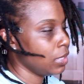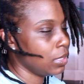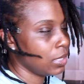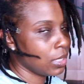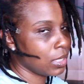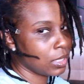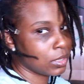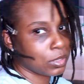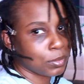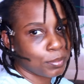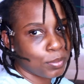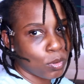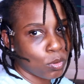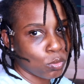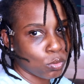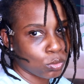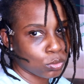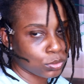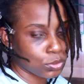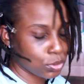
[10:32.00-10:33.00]
and I got the
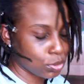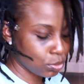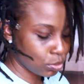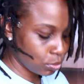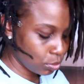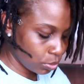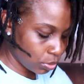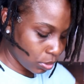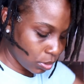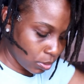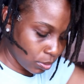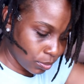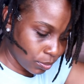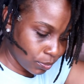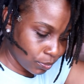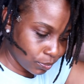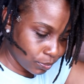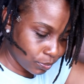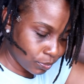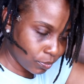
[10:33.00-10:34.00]
pole too,
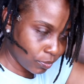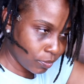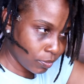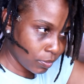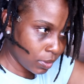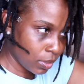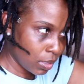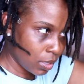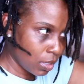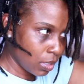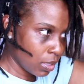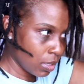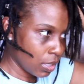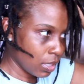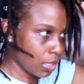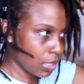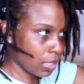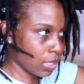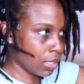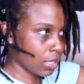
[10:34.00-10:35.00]
so
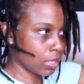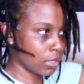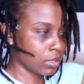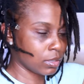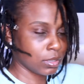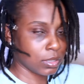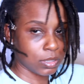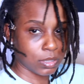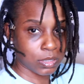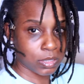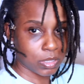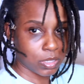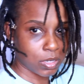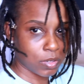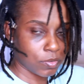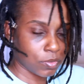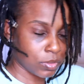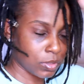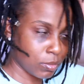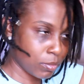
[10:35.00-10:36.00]
and I got a thing to
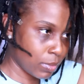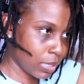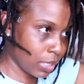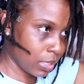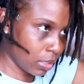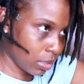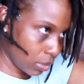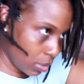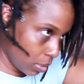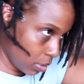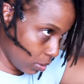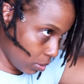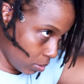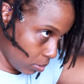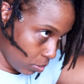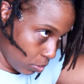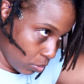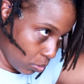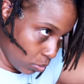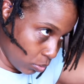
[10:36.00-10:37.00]
cover the mic, like
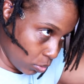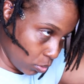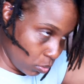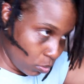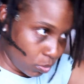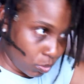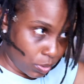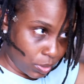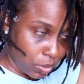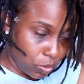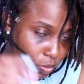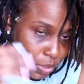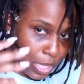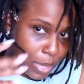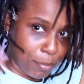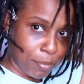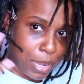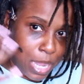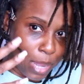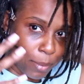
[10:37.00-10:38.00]
you know, so you won't hear all
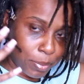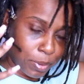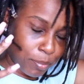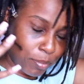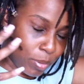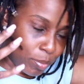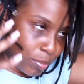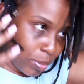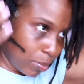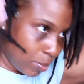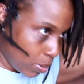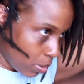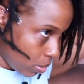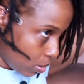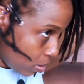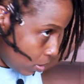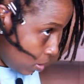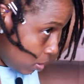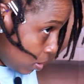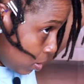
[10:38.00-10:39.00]
that popping.
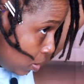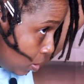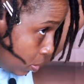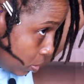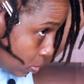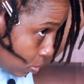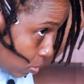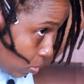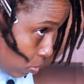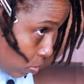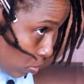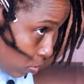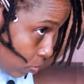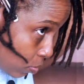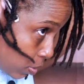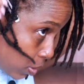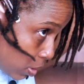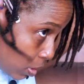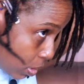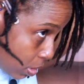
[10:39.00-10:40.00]

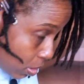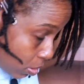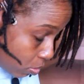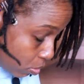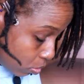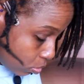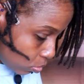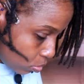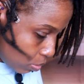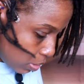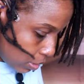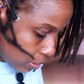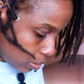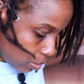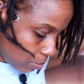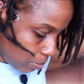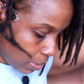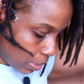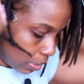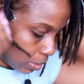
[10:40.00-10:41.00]
So, and I also got
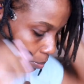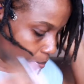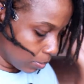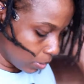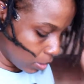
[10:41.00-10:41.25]
the mic